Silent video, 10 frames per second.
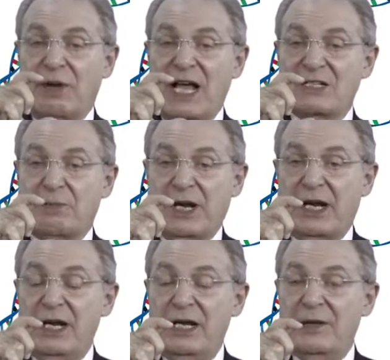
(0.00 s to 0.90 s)
base
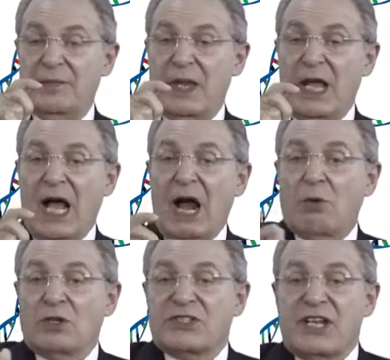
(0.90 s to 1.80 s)
pairs,
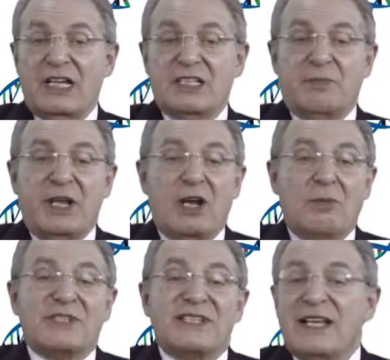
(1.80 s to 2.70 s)
our cells
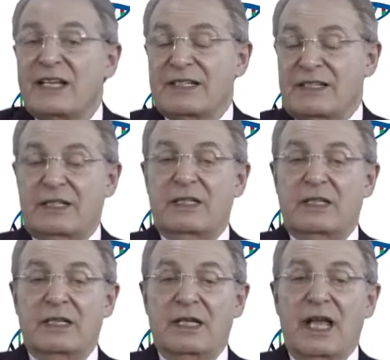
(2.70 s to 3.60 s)
become senescent
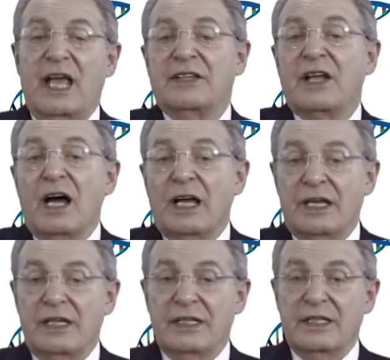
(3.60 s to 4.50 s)
and die.
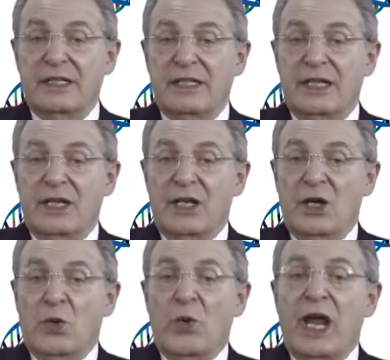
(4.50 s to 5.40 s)

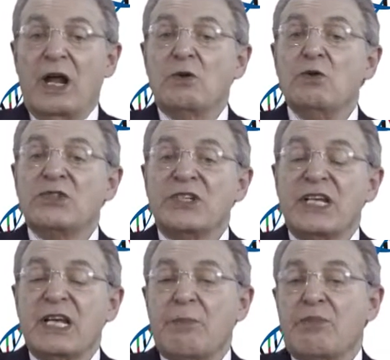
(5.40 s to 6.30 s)
We are
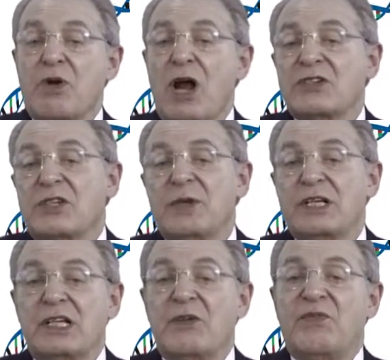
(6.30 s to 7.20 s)
losing
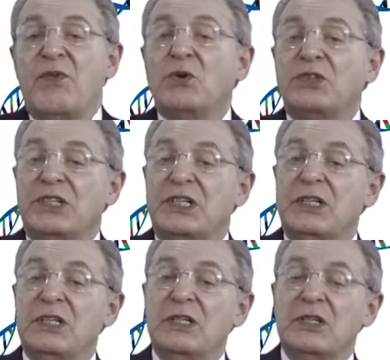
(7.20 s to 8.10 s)
approximately
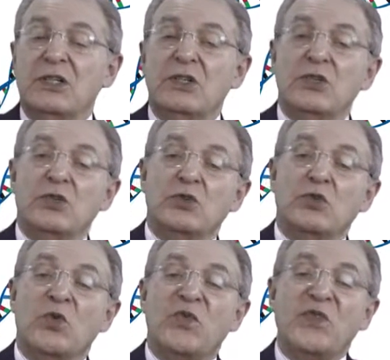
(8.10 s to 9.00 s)
40
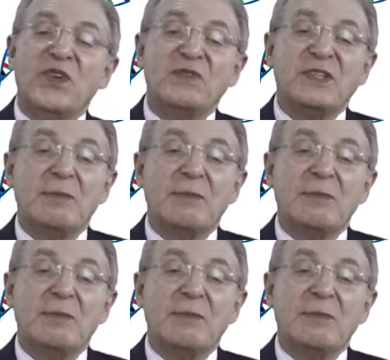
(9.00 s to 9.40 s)
to 50